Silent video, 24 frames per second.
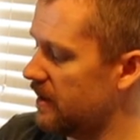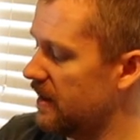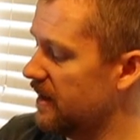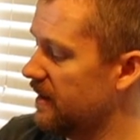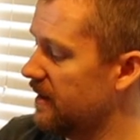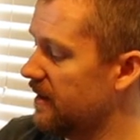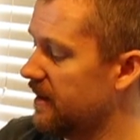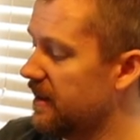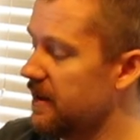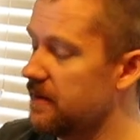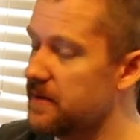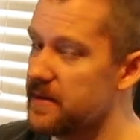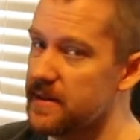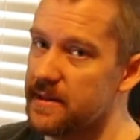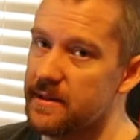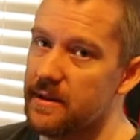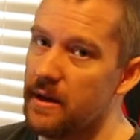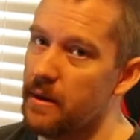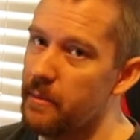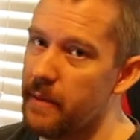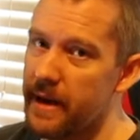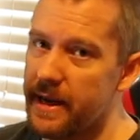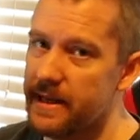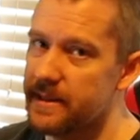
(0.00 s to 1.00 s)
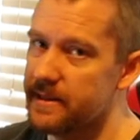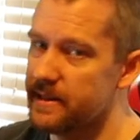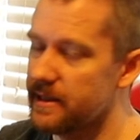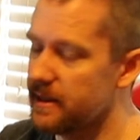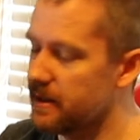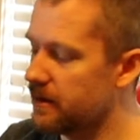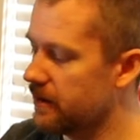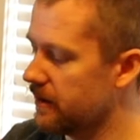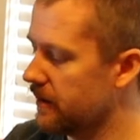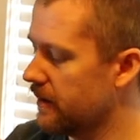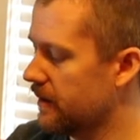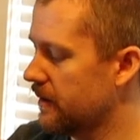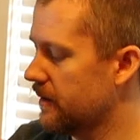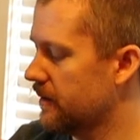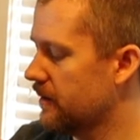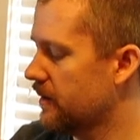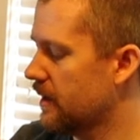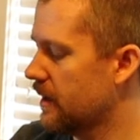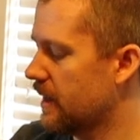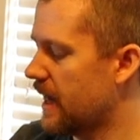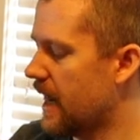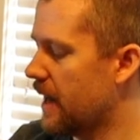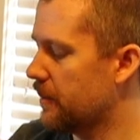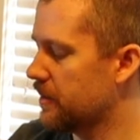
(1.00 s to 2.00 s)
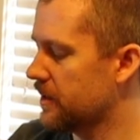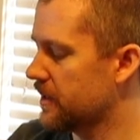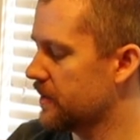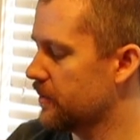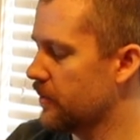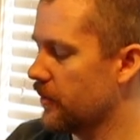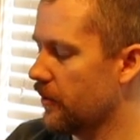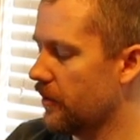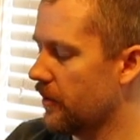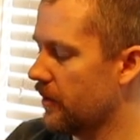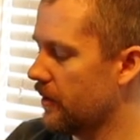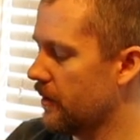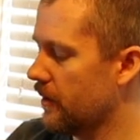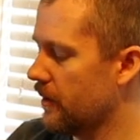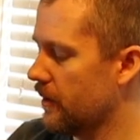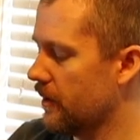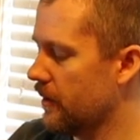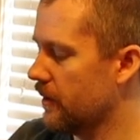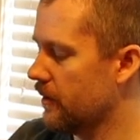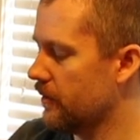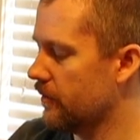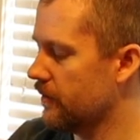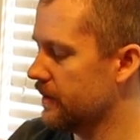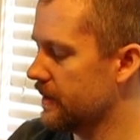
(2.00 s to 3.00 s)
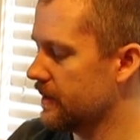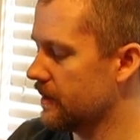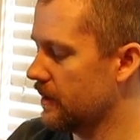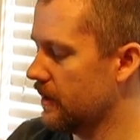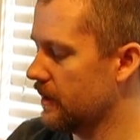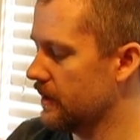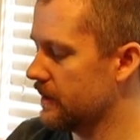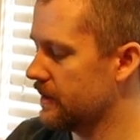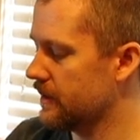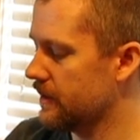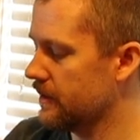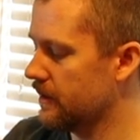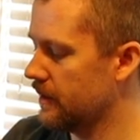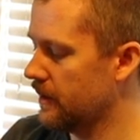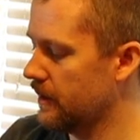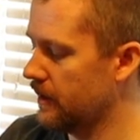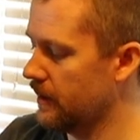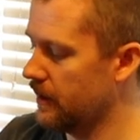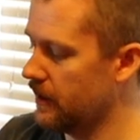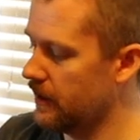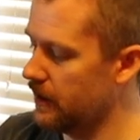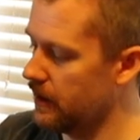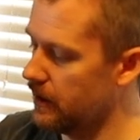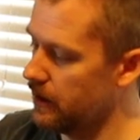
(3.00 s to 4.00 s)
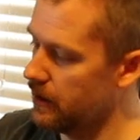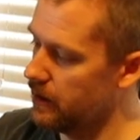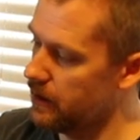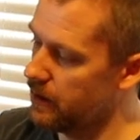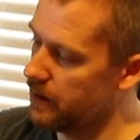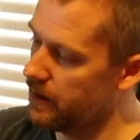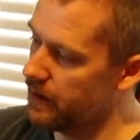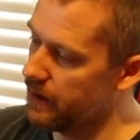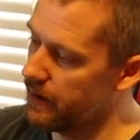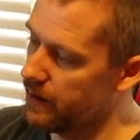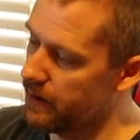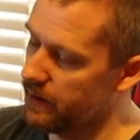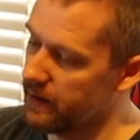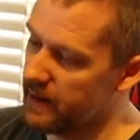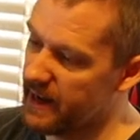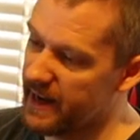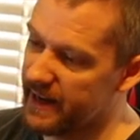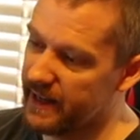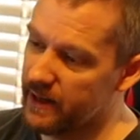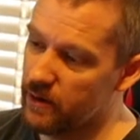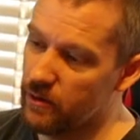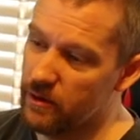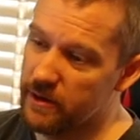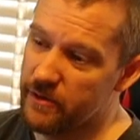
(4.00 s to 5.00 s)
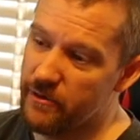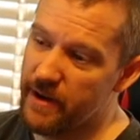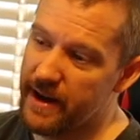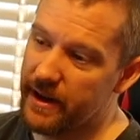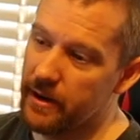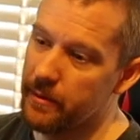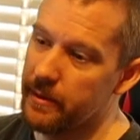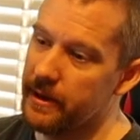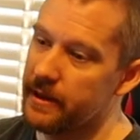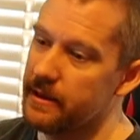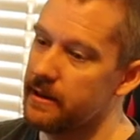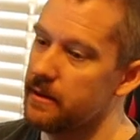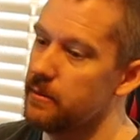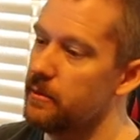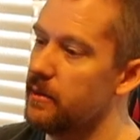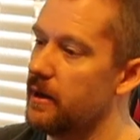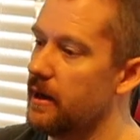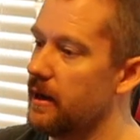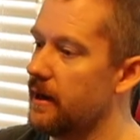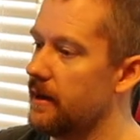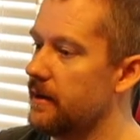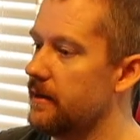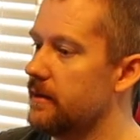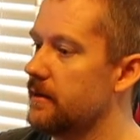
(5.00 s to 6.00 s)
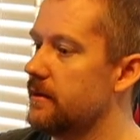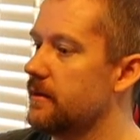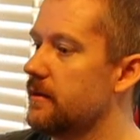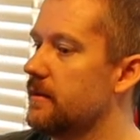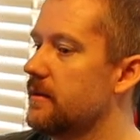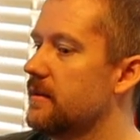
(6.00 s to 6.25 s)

It gives amazing, hyper smooth results. And I can only recommend it, but